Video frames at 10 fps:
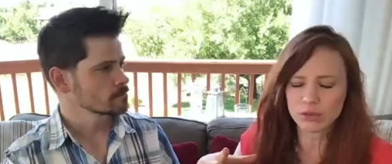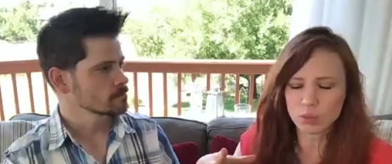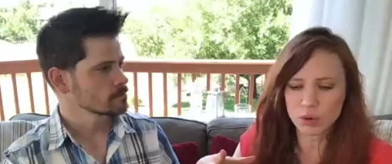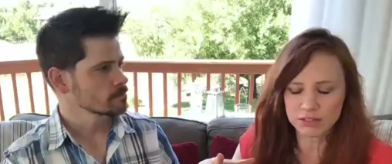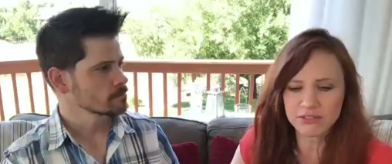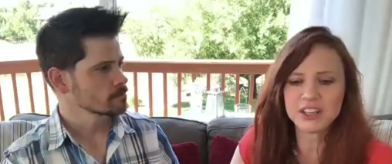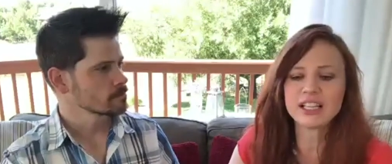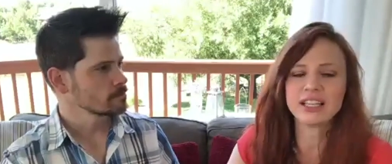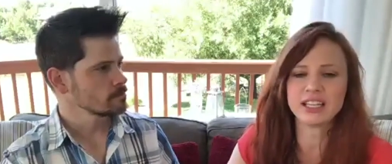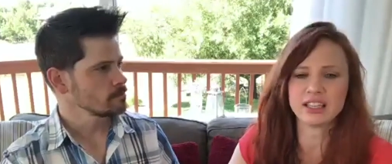Speaker 1: were
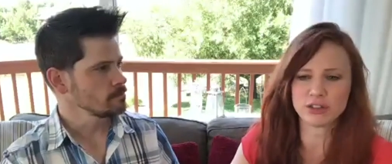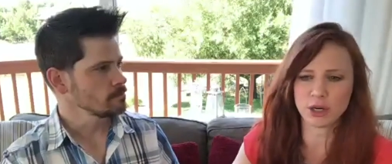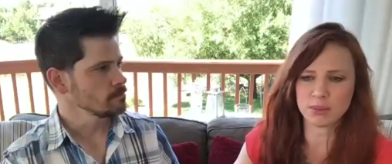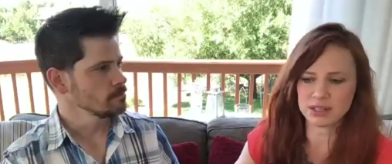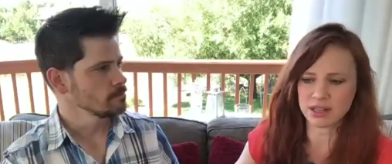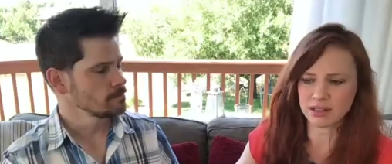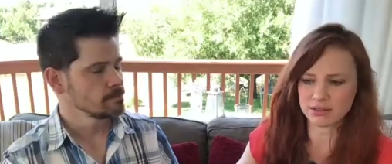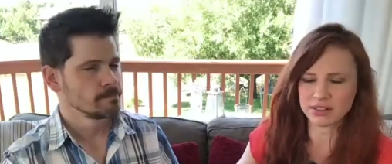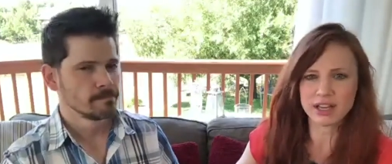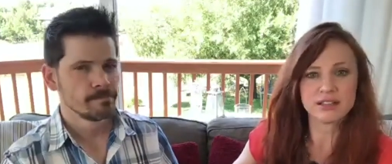feeling in terms
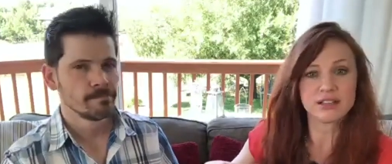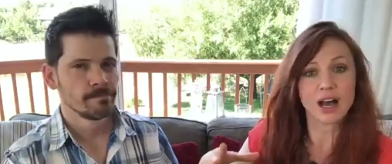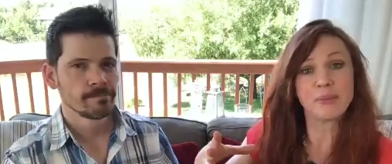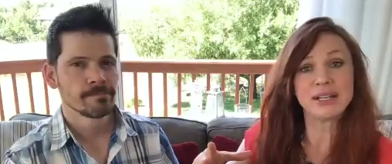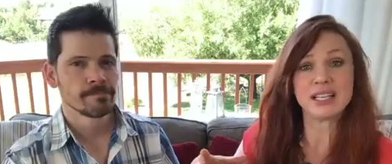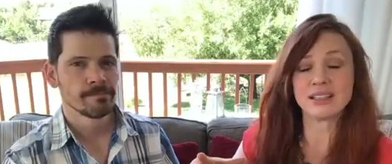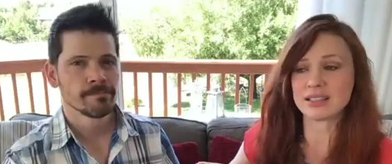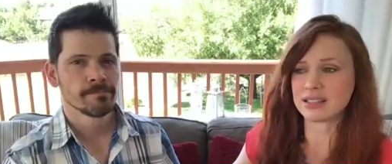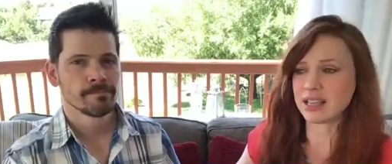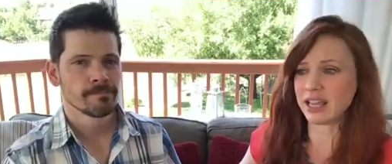of
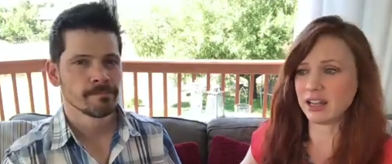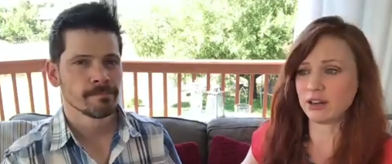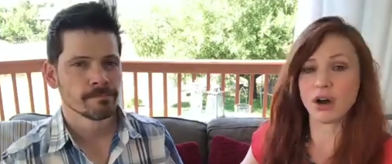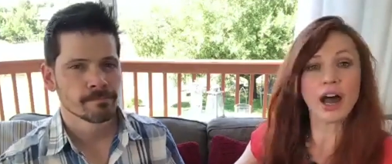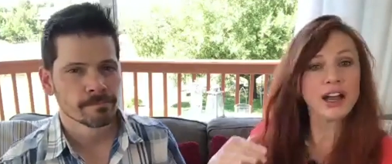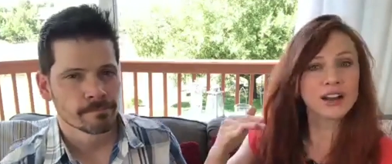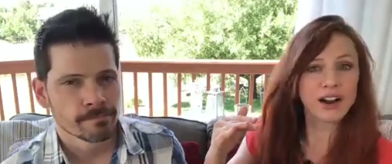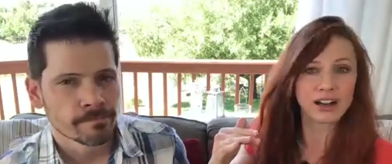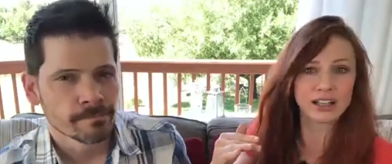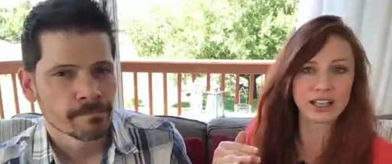dominance and
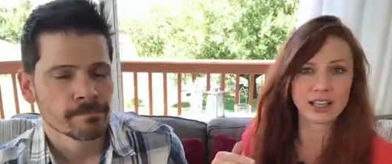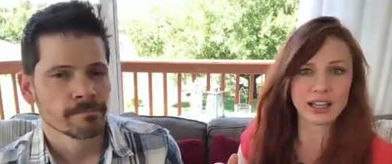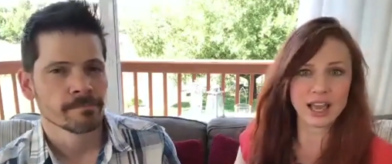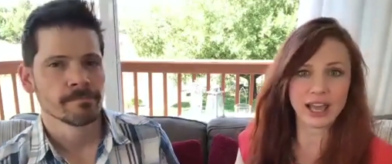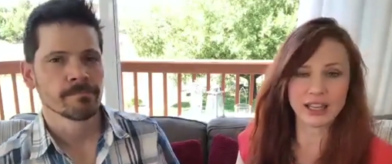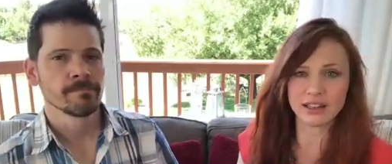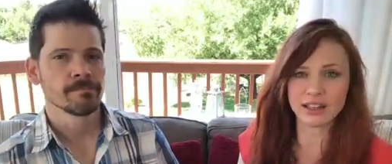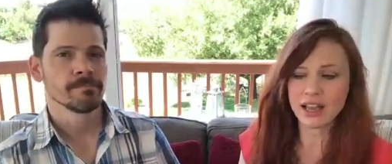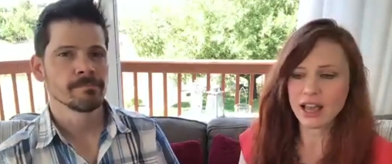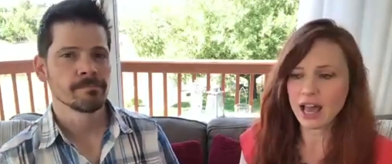hierarchy
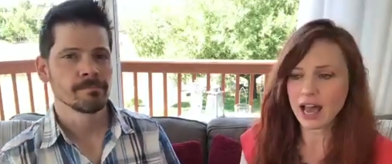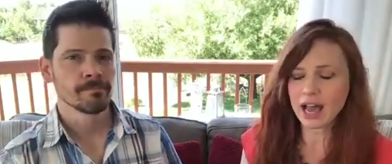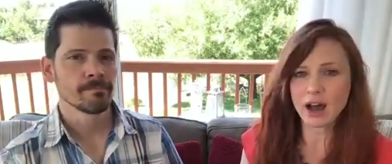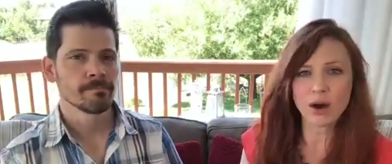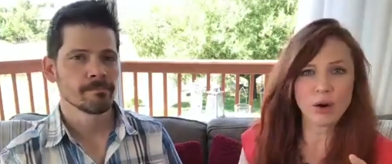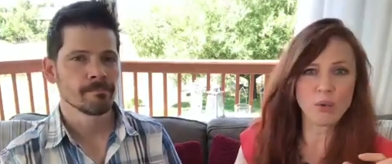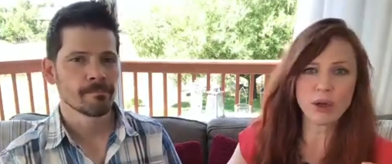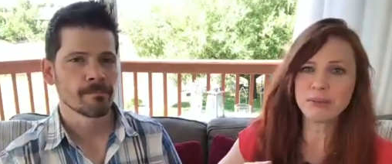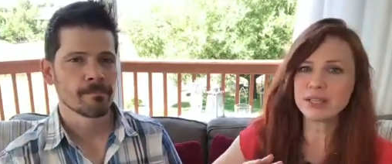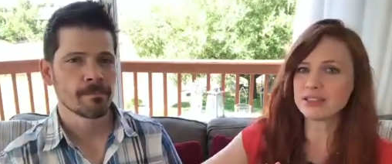and how
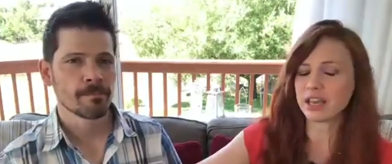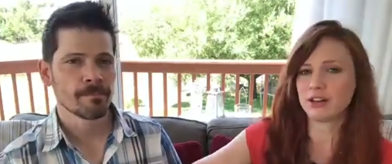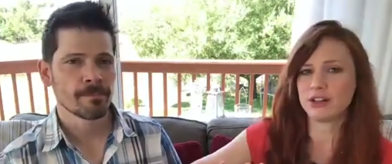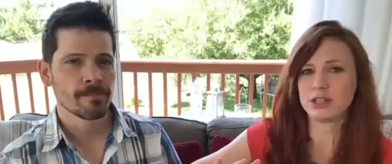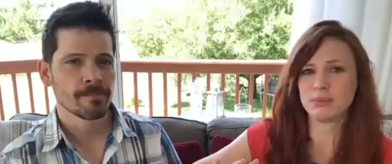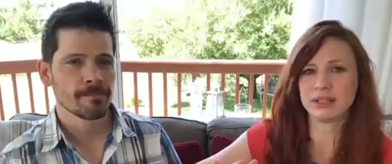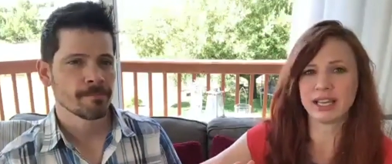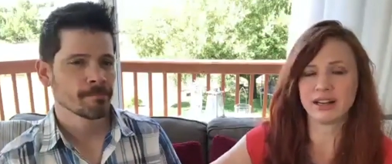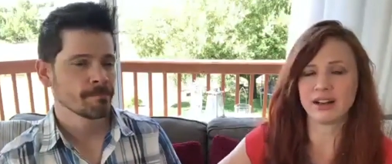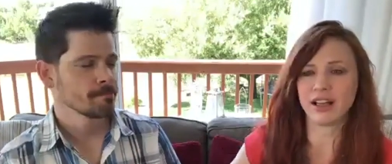women's energy
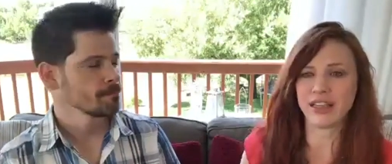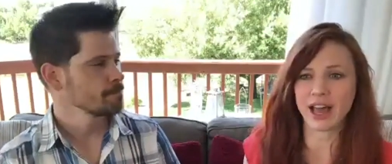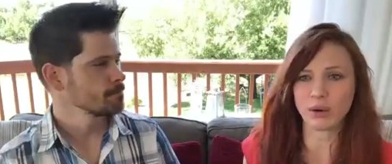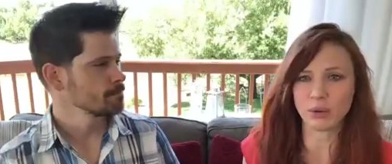played and all that